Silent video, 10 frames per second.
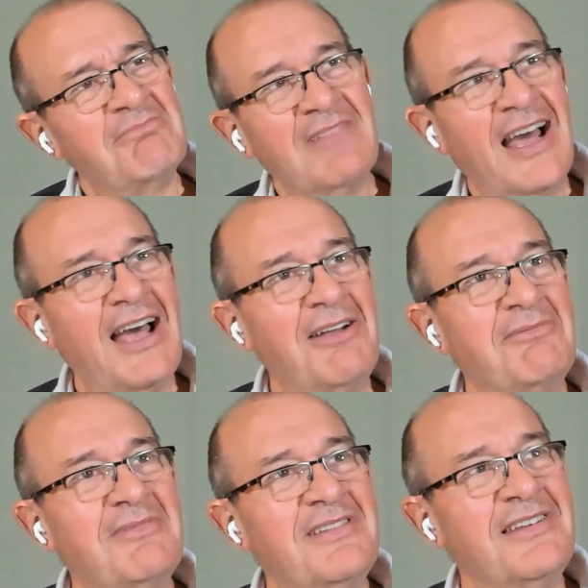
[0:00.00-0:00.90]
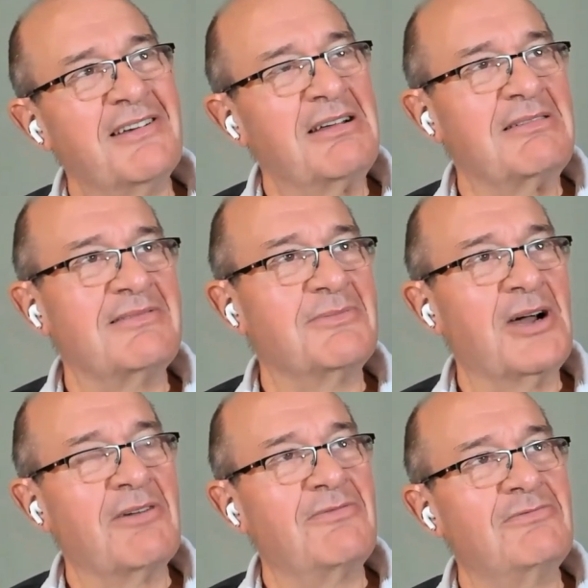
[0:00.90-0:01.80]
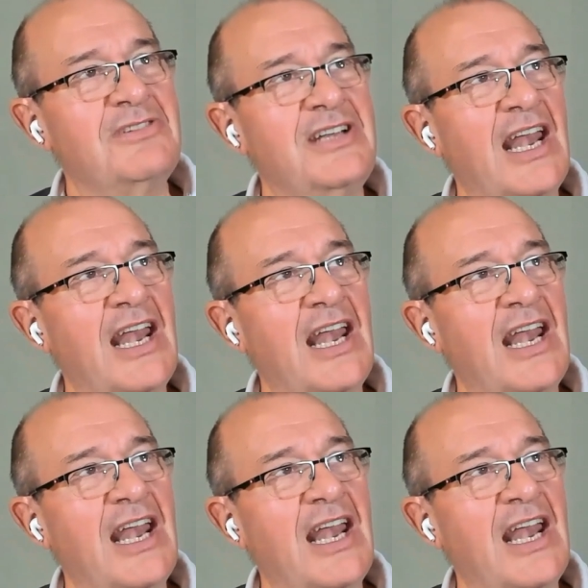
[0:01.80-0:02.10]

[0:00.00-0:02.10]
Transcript: That's not um, it? No. Well, okay.